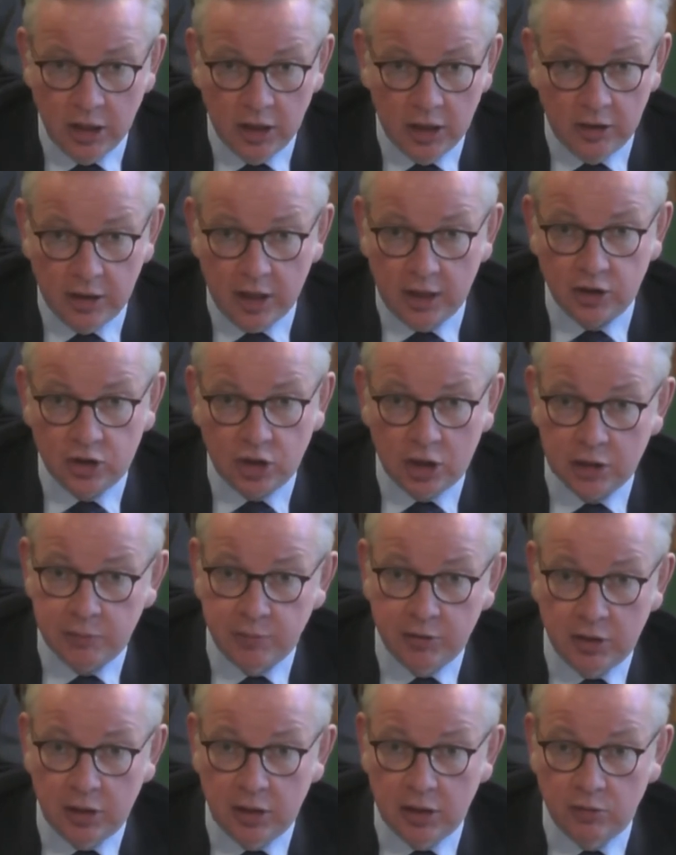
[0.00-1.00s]
that
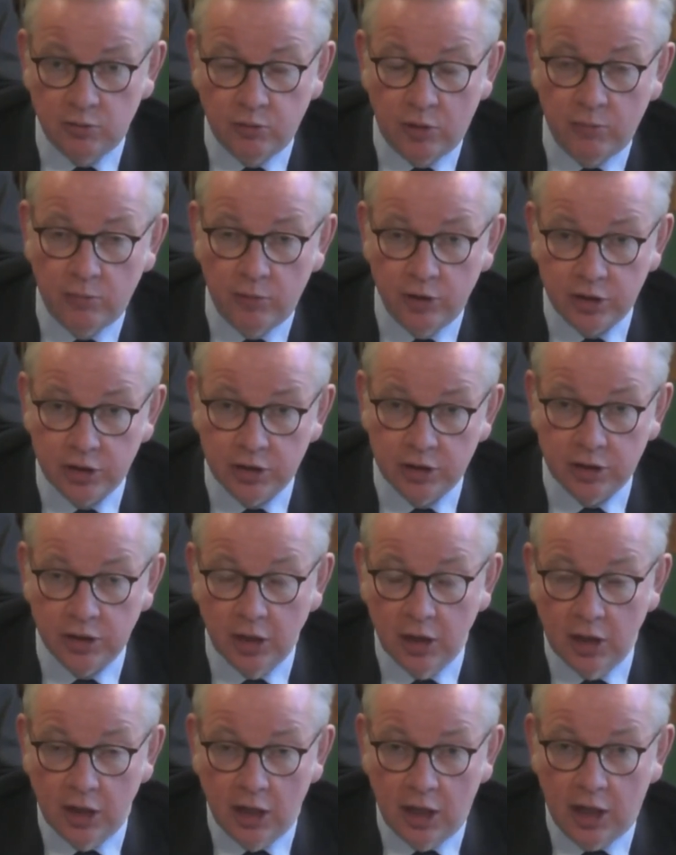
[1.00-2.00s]
judgment is one which is
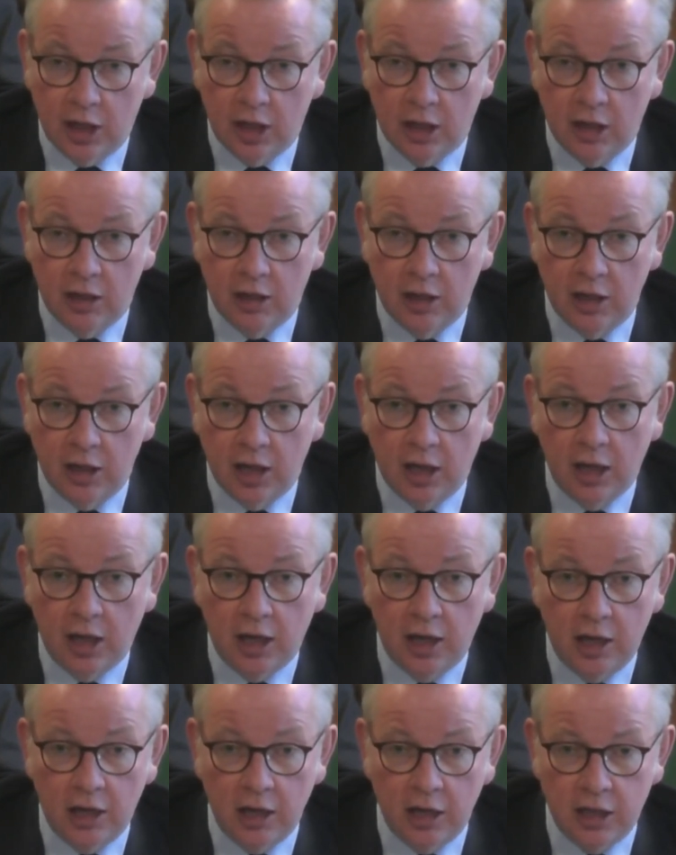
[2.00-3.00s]

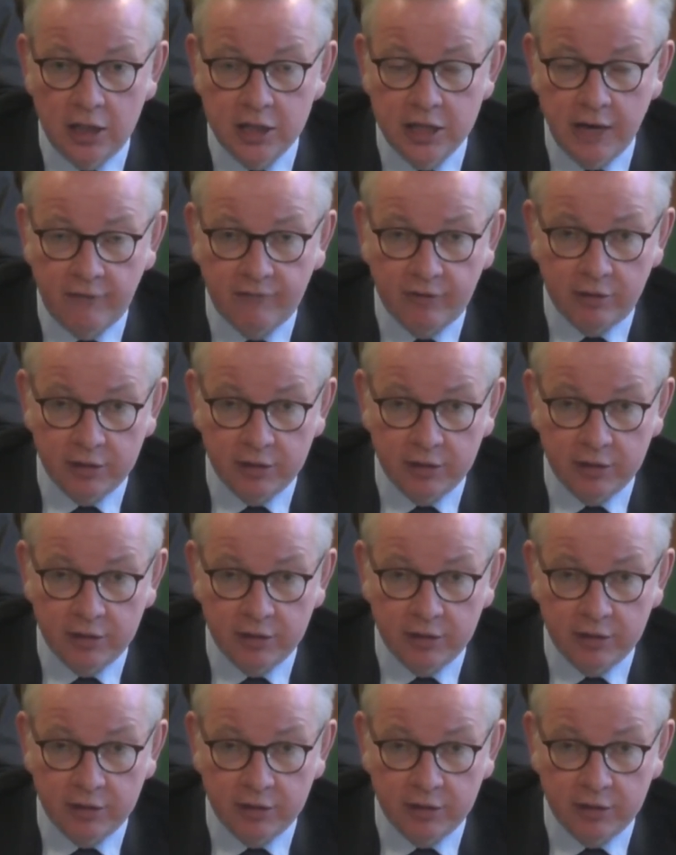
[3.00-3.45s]
never